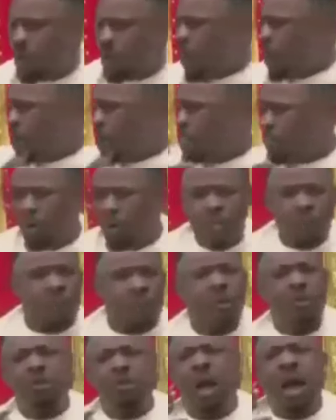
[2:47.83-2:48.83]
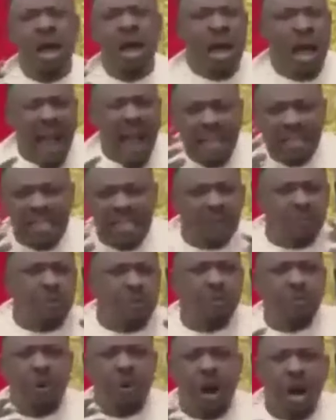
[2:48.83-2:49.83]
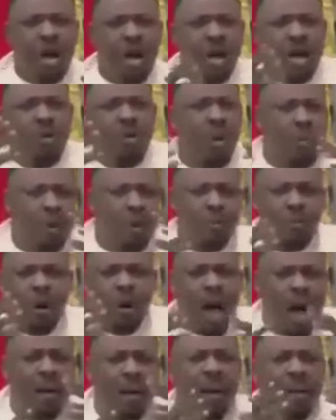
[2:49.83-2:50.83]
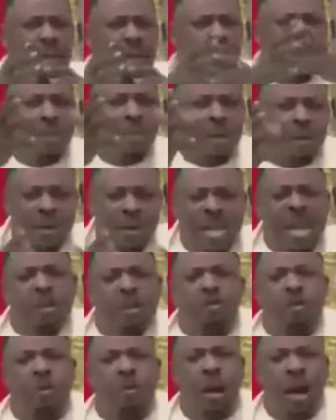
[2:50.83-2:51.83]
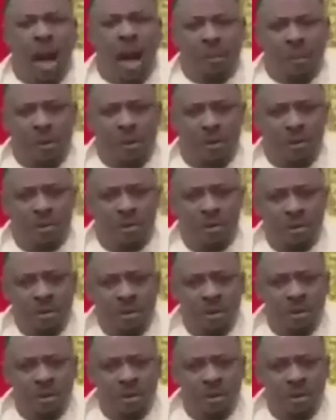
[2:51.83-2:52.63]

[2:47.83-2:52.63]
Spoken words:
And no more be spiritual, I tell me, Roa, will be Roa, maybe a normal armor.